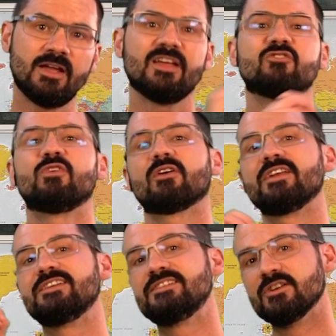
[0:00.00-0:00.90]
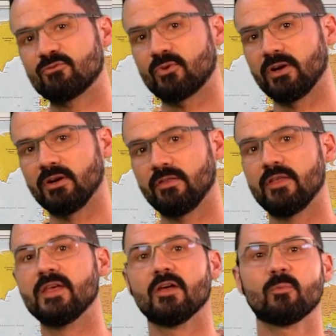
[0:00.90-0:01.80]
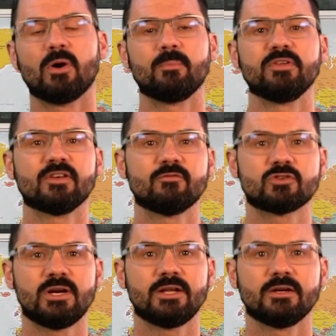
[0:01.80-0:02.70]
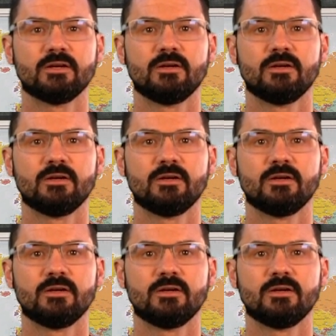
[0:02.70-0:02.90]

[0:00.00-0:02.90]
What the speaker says: is very different than the other puppies I've trained.